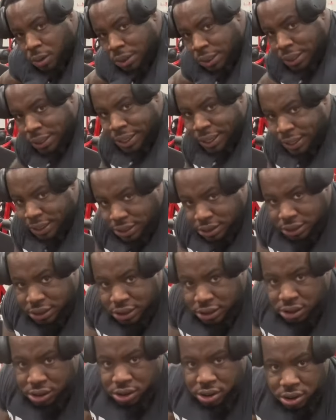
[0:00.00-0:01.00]
the leg
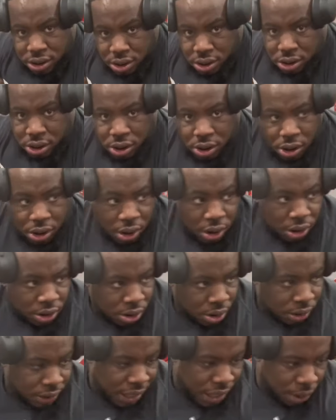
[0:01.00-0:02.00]
extensions.
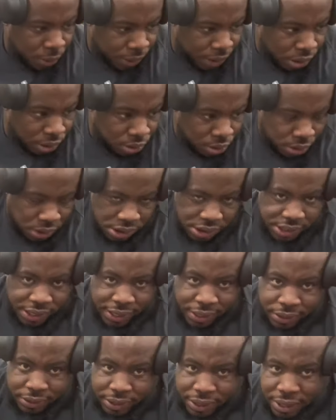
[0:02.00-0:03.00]
So now we're gonna do the
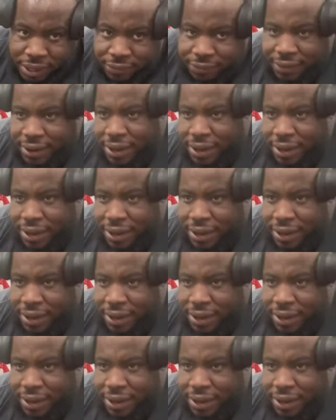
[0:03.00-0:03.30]
same thing for